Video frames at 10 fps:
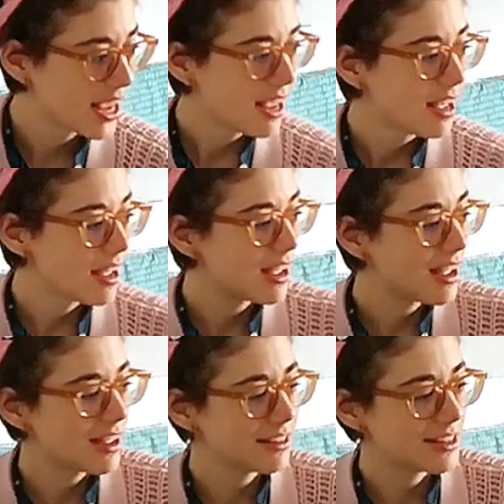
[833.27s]

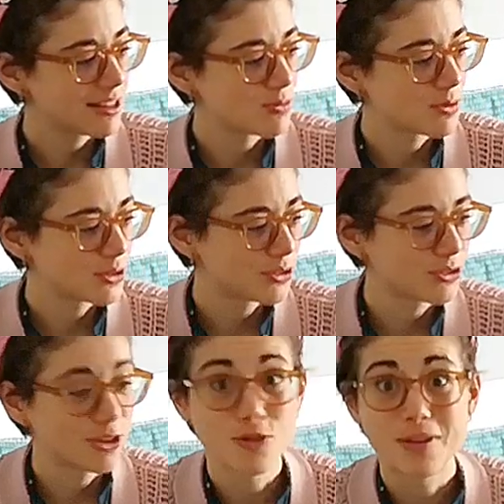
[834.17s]
And that's what
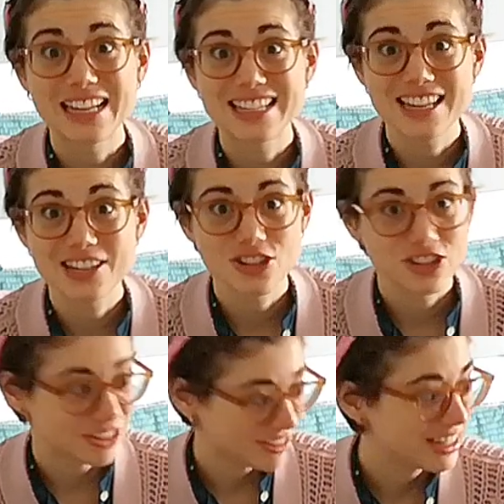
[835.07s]
globalization
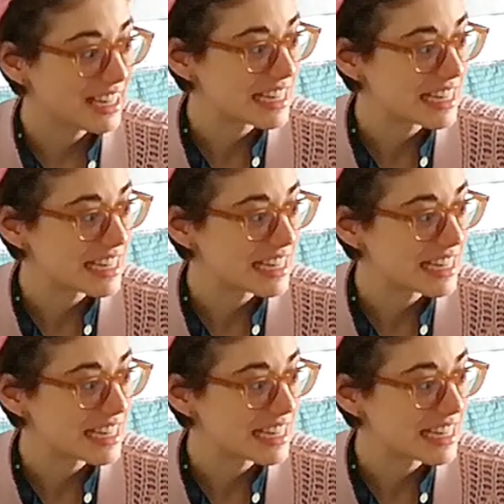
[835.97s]
is.